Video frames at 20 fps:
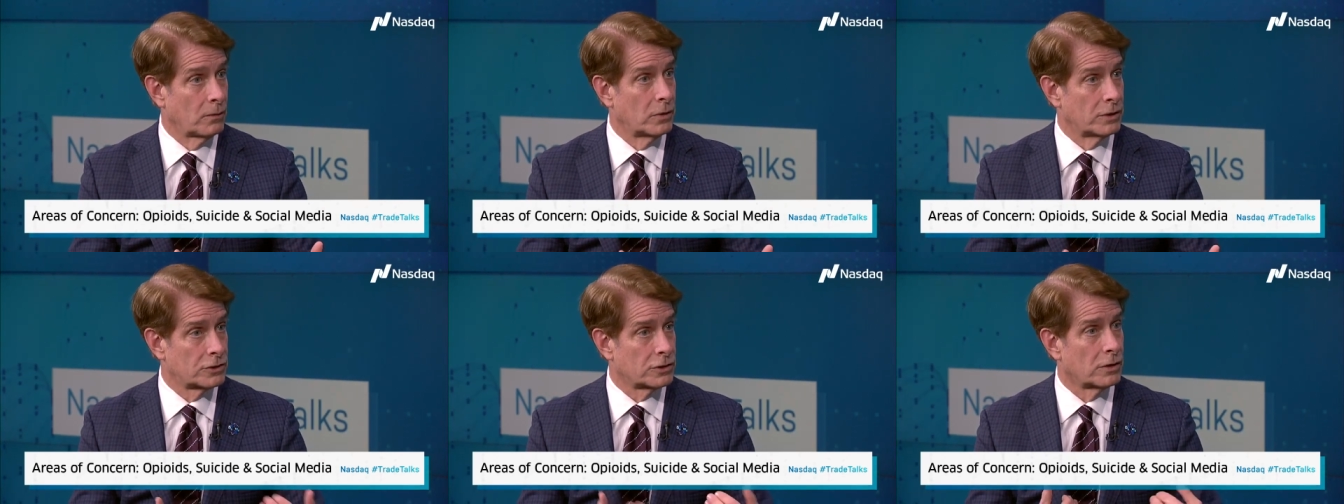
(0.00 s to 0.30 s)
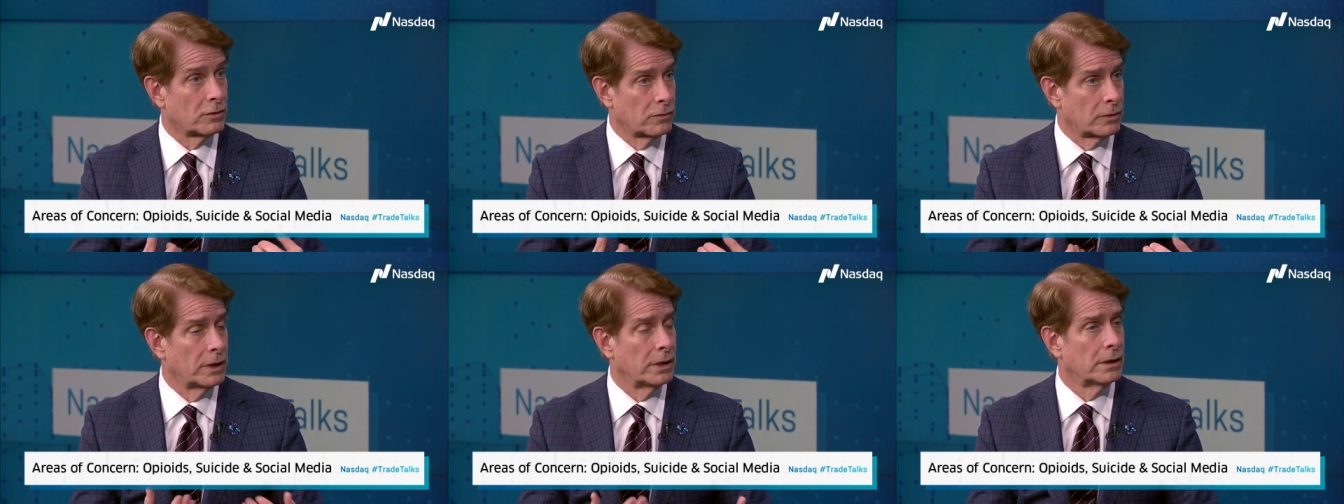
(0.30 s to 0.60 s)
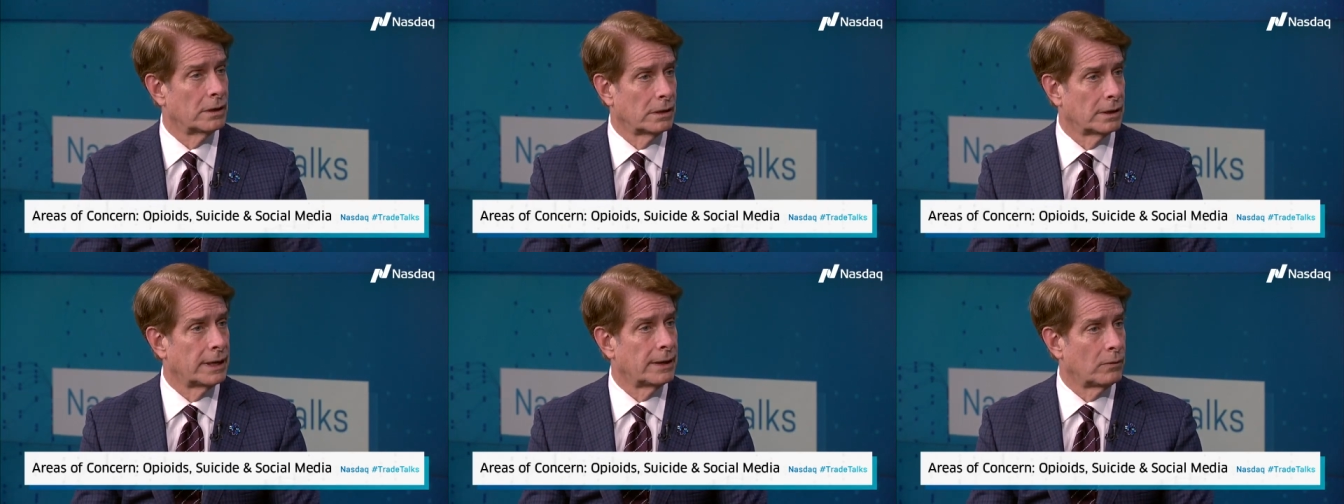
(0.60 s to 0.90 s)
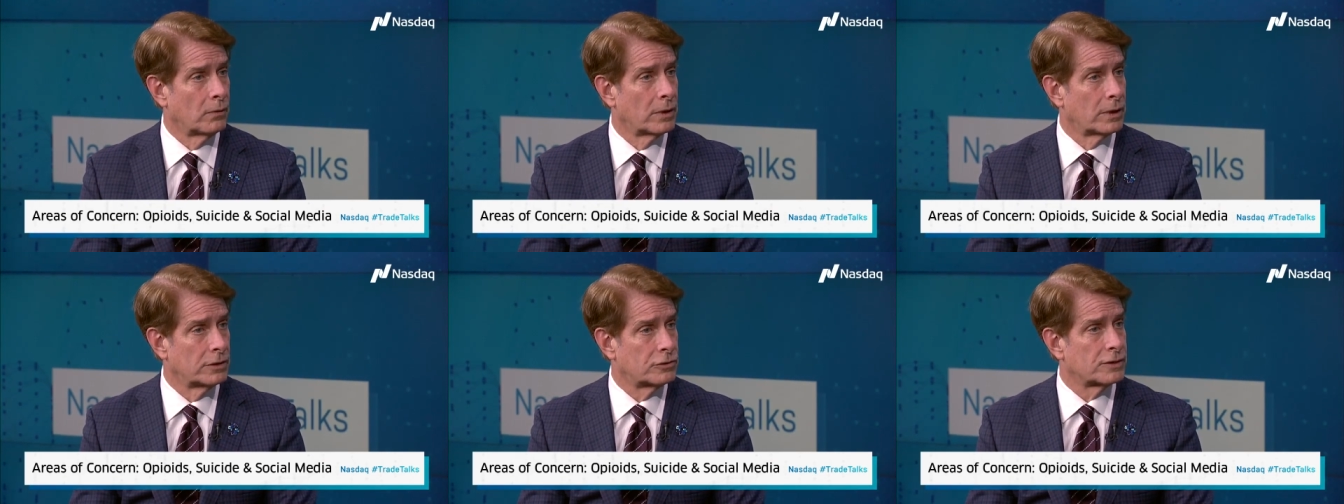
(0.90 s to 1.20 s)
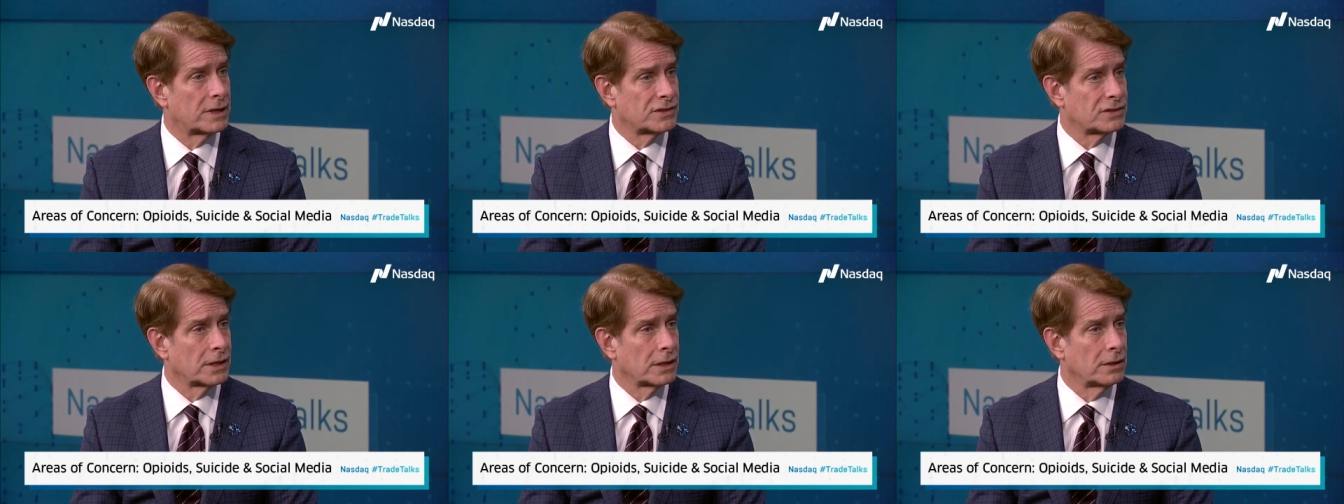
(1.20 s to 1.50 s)
which are real, and we're
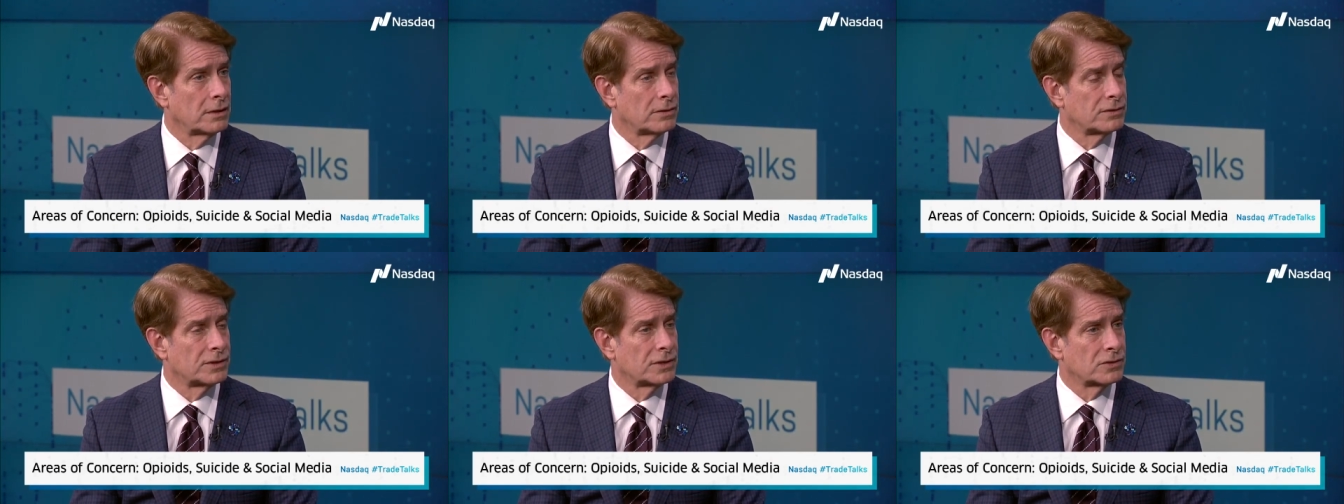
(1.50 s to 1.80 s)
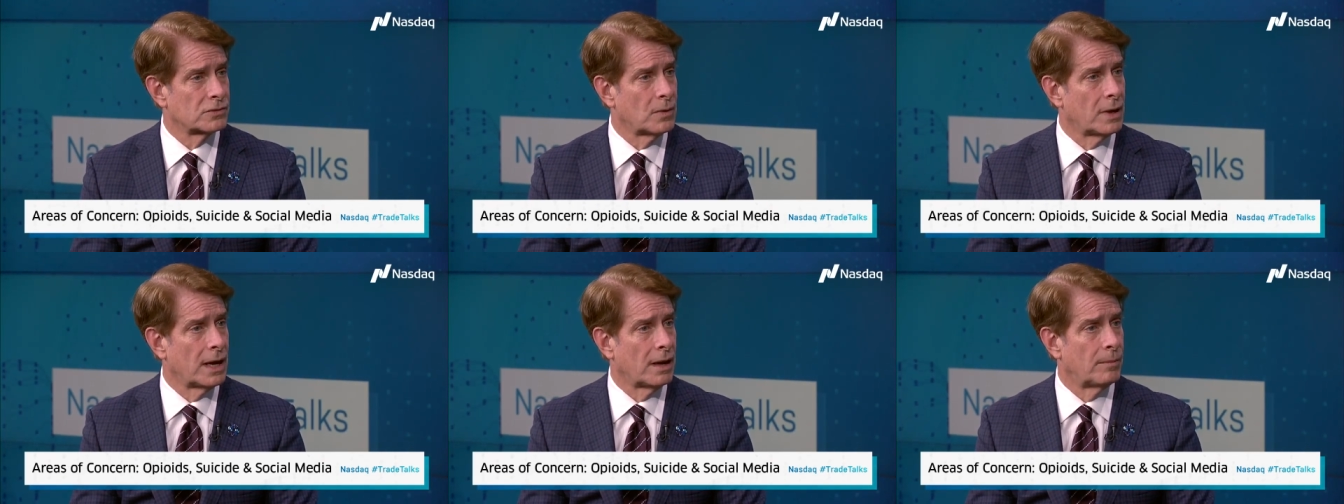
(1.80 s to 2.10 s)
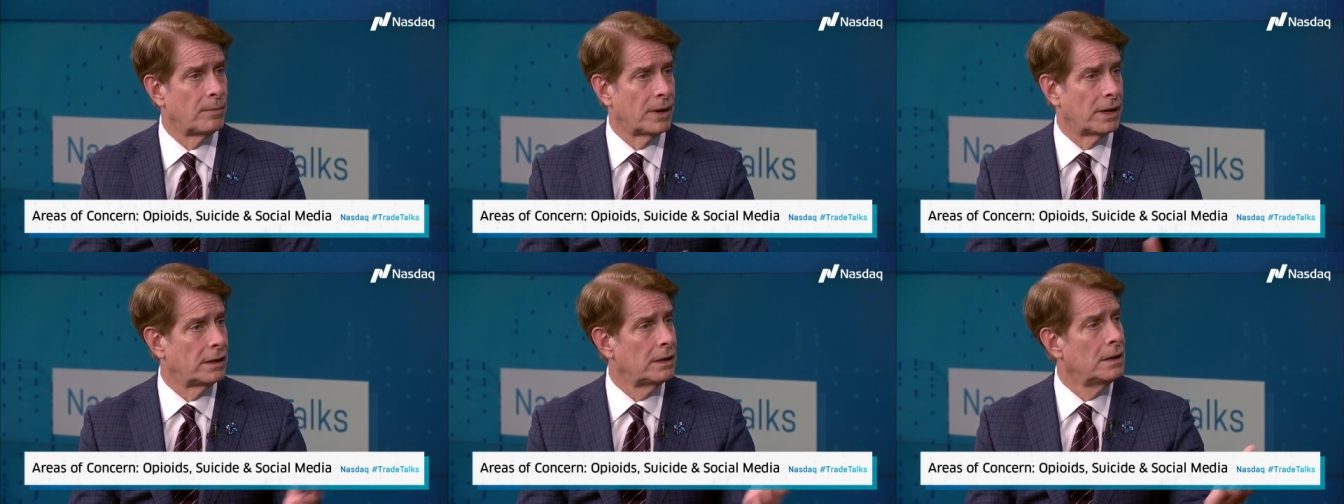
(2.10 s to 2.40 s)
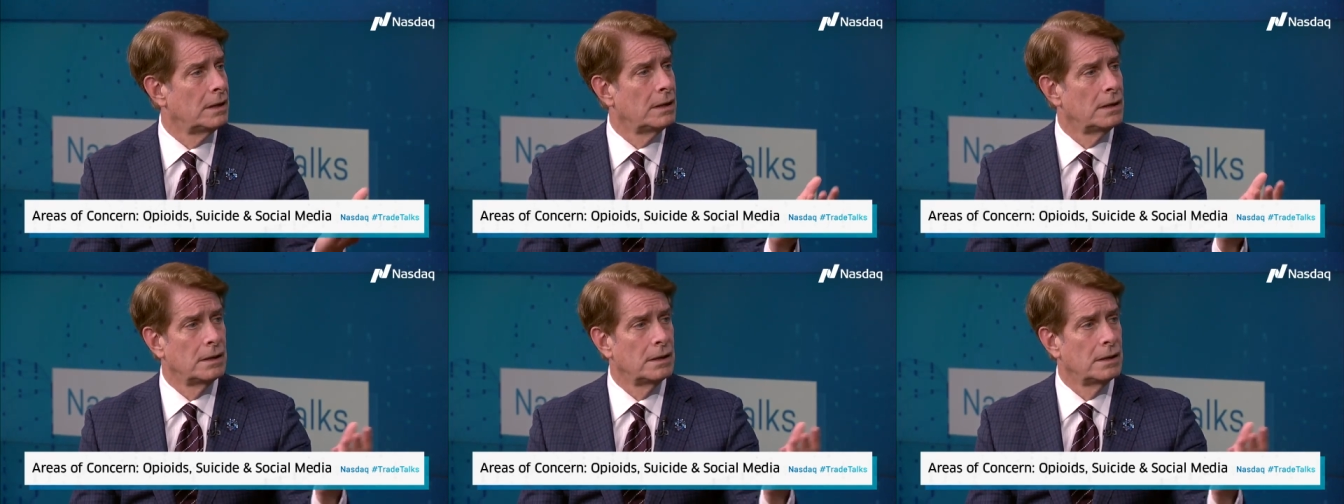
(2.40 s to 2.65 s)
addressing those as well. But,